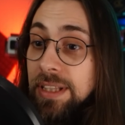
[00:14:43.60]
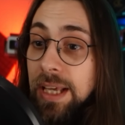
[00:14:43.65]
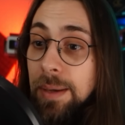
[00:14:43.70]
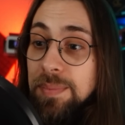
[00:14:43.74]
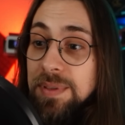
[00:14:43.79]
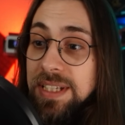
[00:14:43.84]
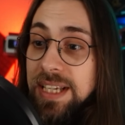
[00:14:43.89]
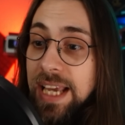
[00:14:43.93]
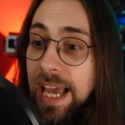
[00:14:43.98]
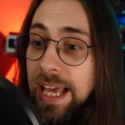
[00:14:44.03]
the
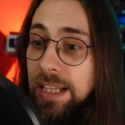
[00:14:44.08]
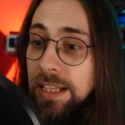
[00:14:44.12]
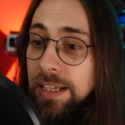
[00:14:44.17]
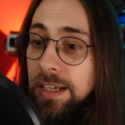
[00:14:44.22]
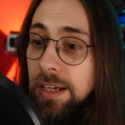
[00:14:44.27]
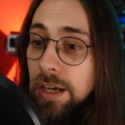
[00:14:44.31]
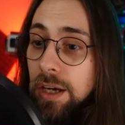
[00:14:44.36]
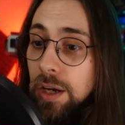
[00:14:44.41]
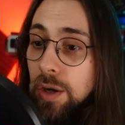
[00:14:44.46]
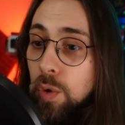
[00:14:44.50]

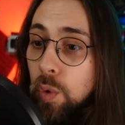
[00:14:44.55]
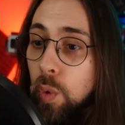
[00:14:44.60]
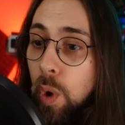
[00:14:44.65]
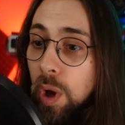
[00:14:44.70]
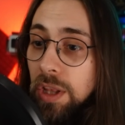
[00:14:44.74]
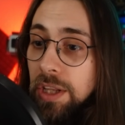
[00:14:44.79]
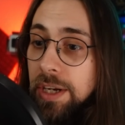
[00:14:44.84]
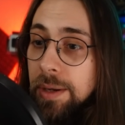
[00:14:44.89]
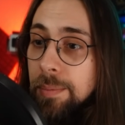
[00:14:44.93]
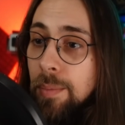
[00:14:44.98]
upscaling,
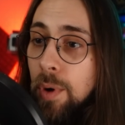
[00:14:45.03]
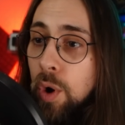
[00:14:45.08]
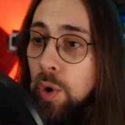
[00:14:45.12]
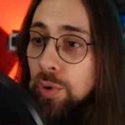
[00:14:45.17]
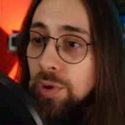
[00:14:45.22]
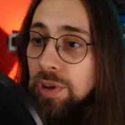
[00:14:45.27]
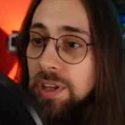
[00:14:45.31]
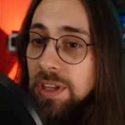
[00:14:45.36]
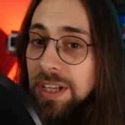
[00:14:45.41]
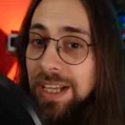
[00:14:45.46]
quality
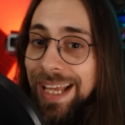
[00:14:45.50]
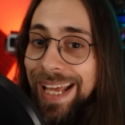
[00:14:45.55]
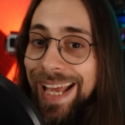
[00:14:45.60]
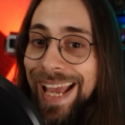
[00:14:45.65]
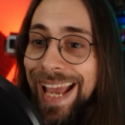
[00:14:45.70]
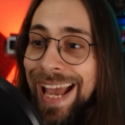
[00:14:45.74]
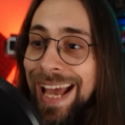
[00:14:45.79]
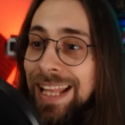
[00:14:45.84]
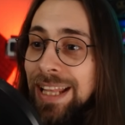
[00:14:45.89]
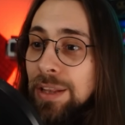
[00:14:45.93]
mode,
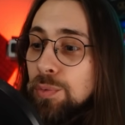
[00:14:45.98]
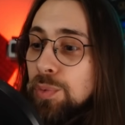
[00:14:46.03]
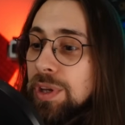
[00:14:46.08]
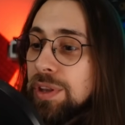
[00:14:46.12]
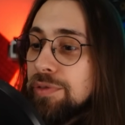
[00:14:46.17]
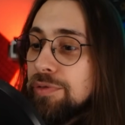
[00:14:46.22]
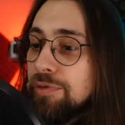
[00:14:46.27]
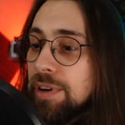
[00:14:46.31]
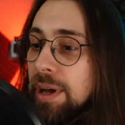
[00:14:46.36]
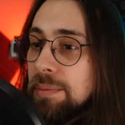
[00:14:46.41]
and
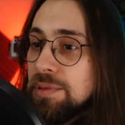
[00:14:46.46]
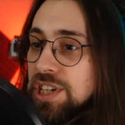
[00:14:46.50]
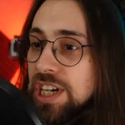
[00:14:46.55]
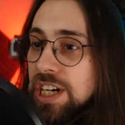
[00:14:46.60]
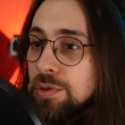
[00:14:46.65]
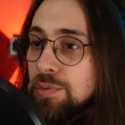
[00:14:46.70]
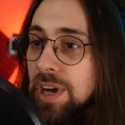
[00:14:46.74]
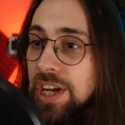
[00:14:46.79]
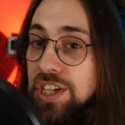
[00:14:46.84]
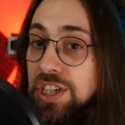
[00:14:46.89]
with frame
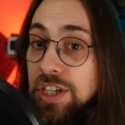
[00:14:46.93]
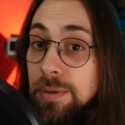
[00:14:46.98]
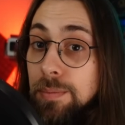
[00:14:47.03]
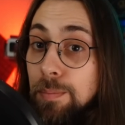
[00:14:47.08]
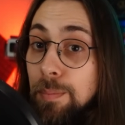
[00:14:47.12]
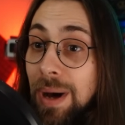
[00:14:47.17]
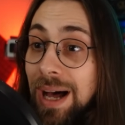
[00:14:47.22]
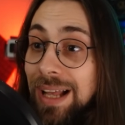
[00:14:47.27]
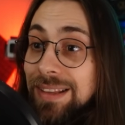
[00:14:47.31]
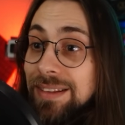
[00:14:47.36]
generation,
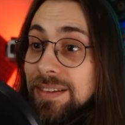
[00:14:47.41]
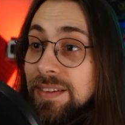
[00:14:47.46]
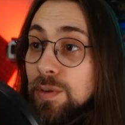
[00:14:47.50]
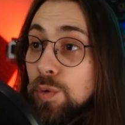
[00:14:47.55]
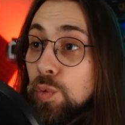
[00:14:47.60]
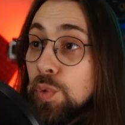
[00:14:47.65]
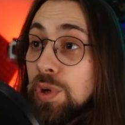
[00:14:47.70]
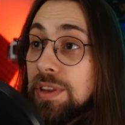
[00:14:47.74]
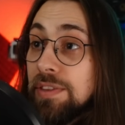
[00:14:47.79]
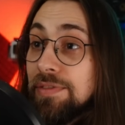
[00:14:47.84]
but
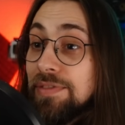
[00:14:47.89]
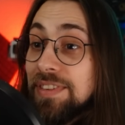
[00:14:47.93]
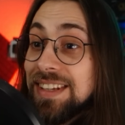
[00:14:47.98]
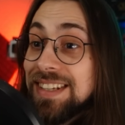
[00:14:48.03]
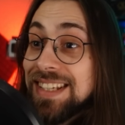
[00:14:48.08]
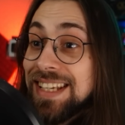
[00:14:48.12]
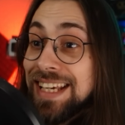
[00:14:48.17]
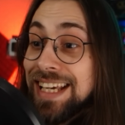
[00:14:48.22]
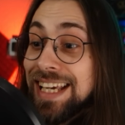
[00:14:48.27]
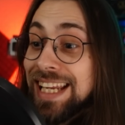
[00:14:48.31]
with
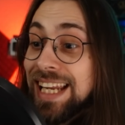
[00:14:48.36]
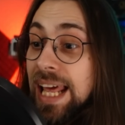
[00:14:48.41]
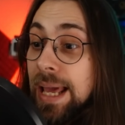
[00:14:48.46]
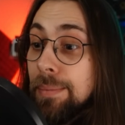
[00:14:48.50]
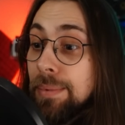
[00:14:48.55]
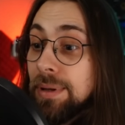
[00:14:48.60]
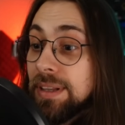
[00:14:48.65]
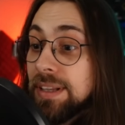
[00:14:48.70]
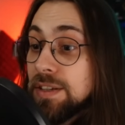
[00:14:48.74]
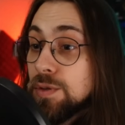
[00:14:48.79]
VSync
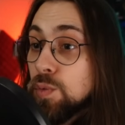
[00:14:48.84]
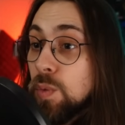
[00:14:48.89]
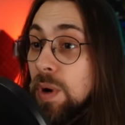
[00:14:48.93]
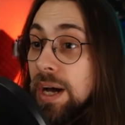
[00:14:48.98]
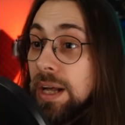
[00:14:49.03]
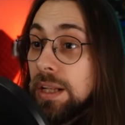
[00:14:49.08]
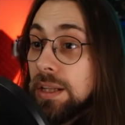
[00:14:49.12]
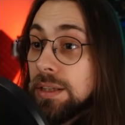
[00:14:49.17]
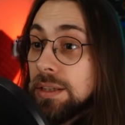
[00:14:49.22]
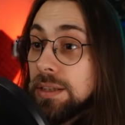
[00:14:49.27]
enabled as
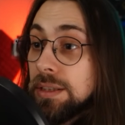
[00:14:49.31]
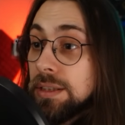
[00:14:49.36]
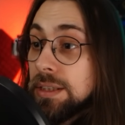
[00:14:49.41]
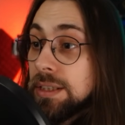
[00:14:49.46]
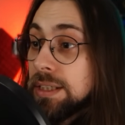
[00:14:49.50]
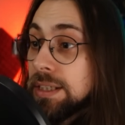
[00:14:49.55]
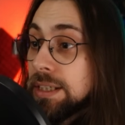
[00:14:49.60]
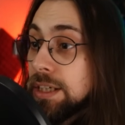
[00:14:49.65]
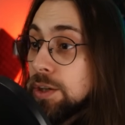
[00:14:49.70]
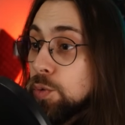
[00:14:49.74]
well.
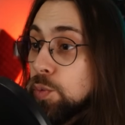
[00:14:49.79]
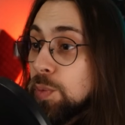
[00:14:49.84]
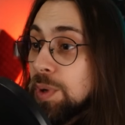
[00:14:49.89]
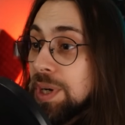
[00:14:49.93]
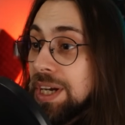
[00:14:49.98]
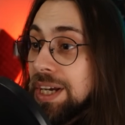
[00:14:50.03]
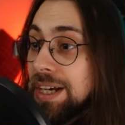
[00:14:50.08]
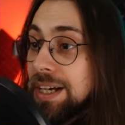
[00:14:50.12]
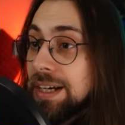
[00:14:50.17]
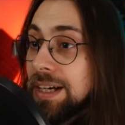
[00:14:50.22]

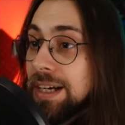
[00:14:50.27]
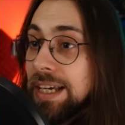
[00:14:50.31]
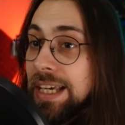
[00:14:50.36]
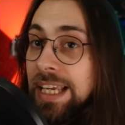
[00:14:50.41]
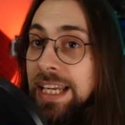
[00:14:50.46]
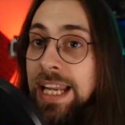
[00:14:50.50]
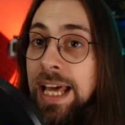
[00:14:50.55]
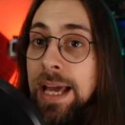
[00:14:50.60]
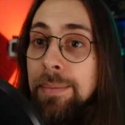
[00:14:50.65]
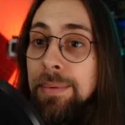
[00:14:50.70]
We
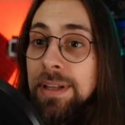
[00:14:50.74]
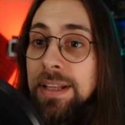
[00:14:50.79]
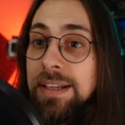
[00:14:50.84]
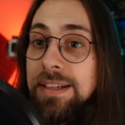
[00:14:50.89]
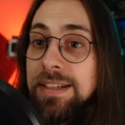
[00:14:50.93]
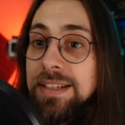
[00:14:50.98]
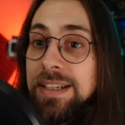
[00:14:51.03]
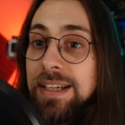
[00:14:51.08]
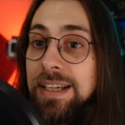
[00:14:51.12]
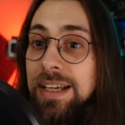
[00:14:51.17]
enable
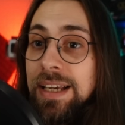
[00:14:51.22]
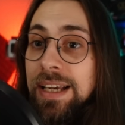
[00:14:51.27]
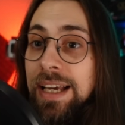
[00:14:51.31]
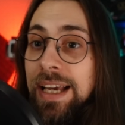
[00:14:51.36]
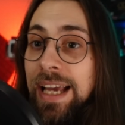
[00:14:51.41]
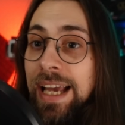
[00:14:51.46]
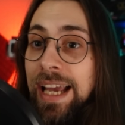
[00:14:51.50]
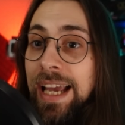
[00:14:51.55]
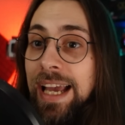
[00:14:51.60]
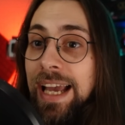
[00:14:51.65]
it,
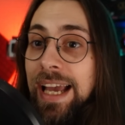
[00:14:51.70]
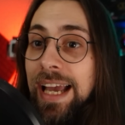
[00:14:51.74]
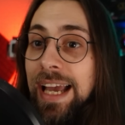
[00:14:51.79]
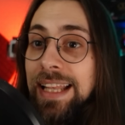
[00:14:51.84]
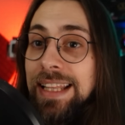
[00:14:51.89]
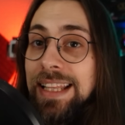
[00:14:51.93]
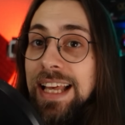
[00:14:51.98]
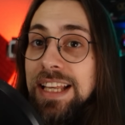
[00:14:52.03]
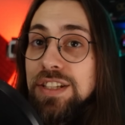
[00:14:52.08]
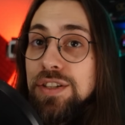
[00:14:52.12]

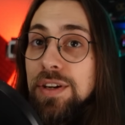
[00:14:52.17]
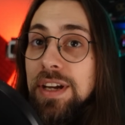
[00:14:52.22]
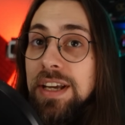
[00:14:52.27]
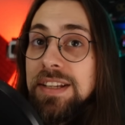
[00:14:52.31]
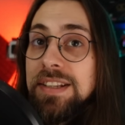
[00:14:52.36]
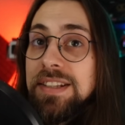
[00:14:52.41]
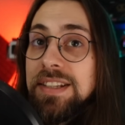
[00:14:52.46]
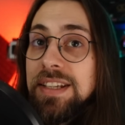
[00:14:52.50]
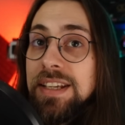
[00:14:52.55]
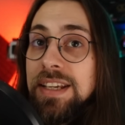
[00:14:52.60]
and as you
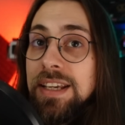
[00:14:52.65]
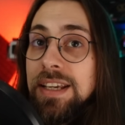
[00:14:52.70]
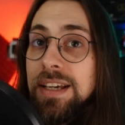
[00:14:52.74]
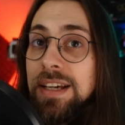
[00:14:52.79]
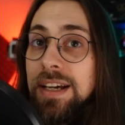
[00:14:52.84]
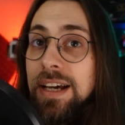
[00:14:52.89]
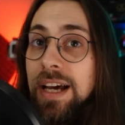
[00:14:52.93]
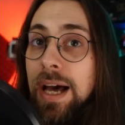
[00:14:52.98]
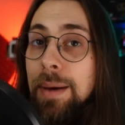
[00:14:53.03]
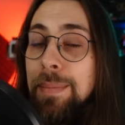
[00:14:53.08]
can see,
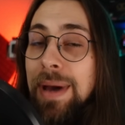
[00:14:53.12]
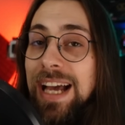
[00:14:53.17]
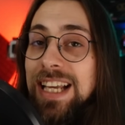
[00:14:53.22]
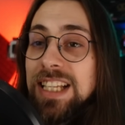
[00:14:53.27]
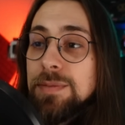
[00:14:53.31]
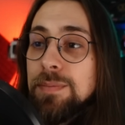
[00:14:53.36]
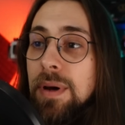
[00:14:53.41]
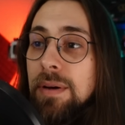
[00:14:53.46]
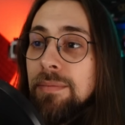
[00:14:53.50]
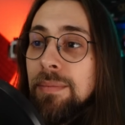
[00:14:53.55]
a
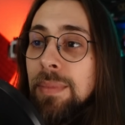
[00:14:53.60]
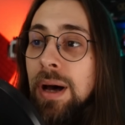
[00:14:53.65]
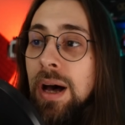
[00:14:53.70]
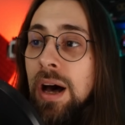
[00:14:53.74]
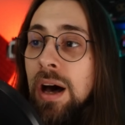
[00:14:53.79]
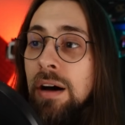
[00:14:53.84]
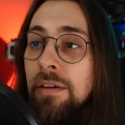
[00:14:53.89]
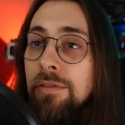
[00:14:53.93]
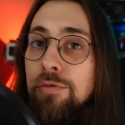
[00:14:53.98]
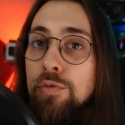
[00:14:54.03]
maximum
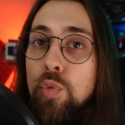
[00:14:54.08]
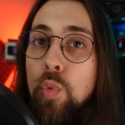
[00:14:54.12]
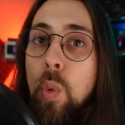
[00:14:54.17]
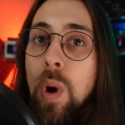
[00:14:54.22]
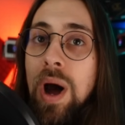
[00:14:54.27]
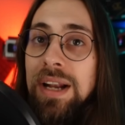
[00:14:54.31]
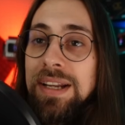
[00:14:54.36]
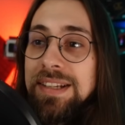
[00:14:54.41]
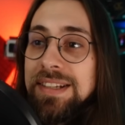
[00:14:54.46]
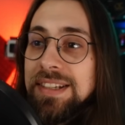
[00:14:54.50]
of
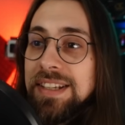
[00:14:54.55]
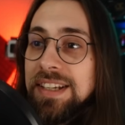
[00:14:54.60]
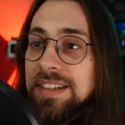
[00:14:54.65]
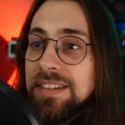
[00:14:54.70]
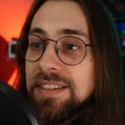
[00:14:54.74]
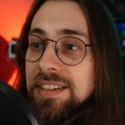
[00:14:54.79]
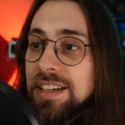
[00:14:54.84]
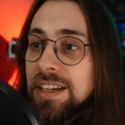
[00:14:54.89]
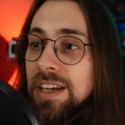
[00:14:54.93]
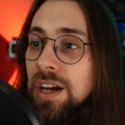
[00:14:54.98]

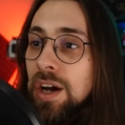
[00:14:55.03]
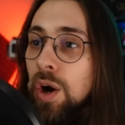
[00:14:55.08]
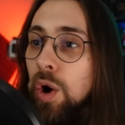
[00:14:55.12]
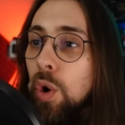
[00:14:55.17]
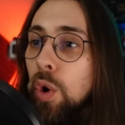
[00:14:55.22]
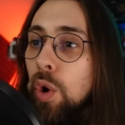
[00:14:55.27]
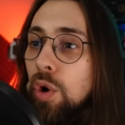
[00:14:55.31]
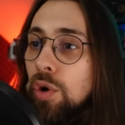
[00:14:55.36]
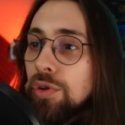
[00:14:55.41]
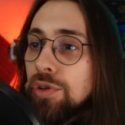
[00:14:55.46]
160.
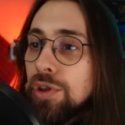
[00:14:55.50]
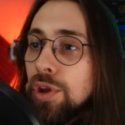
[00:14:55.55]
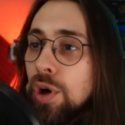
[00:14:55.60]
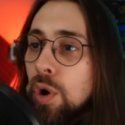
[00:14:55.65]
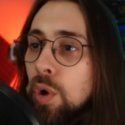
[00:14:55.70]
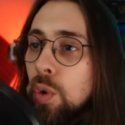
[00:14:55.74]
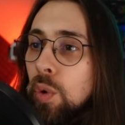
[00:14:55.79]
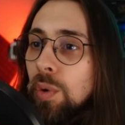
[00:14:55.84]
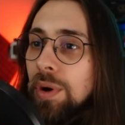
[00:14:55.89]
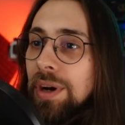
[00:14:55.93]

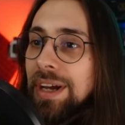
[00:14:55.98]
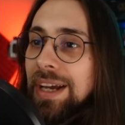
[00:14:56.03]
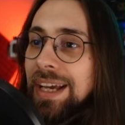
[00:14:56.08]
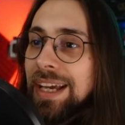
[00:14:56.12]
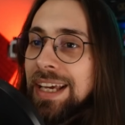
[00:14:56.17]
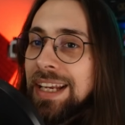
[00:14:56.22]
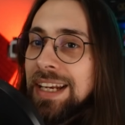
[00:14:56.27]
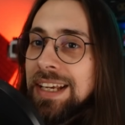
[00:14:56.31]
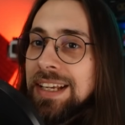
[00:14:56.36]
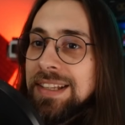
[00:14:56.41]
Although
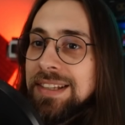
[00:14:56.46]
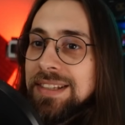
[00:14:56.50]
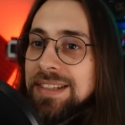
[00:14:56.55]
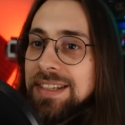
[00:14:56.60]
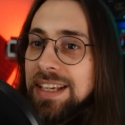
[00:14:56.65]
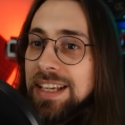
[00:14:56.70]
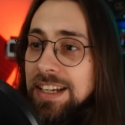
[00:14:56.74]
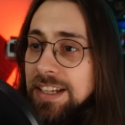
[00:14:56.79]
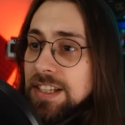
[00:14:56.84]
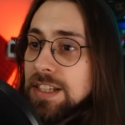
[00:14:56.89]
it is,
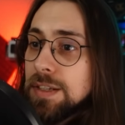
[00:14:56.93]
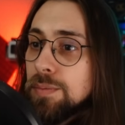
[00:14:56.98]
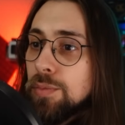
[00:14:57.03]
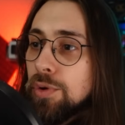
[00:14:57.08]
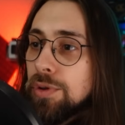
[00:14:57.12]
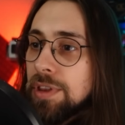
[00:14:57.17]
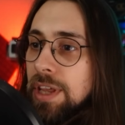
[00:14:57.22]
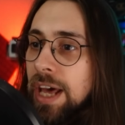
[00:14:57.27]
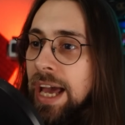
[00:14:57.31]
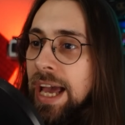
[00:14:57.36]
it is
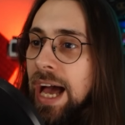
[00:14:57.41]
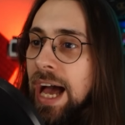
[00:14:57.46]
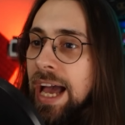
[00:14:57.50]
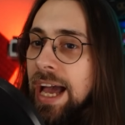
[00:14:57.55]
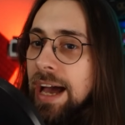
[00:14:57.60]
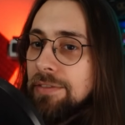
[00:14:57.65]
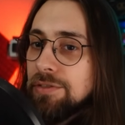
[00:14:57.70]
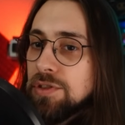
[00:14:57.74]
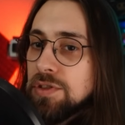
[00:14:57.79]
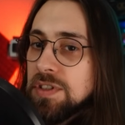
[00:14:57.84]
smooth, I, I
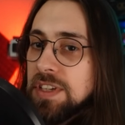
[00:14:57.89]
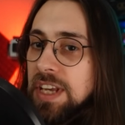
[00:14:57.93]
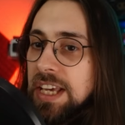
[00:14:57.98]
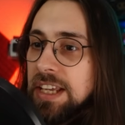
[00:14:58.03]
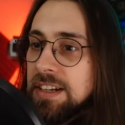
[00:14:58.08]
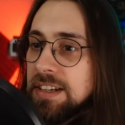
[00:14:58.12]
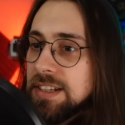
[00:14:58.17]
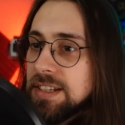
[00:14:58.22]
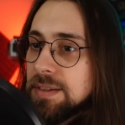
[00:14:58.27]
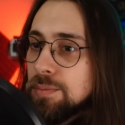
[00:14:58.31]
have to say
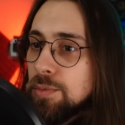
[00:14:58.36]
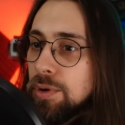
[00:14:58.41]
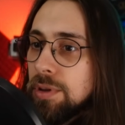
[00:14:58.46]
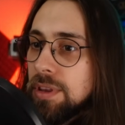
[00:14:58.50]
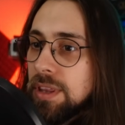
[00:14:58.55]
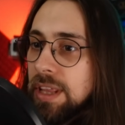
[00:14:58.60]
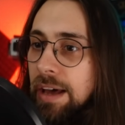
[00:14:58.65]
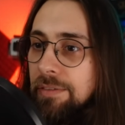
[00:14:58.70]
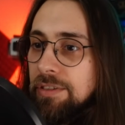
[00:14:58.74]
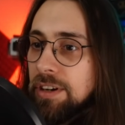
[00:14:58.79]
it is
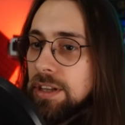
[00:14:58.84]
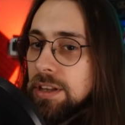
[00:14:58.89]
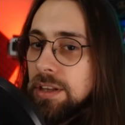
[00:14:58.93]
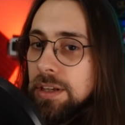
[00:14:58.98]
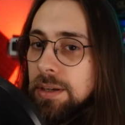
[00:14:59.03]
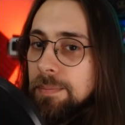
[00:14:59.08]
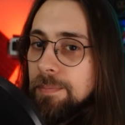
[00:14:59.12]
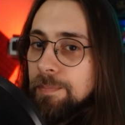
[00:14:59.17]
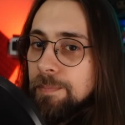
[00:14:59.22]
smooth, definitely.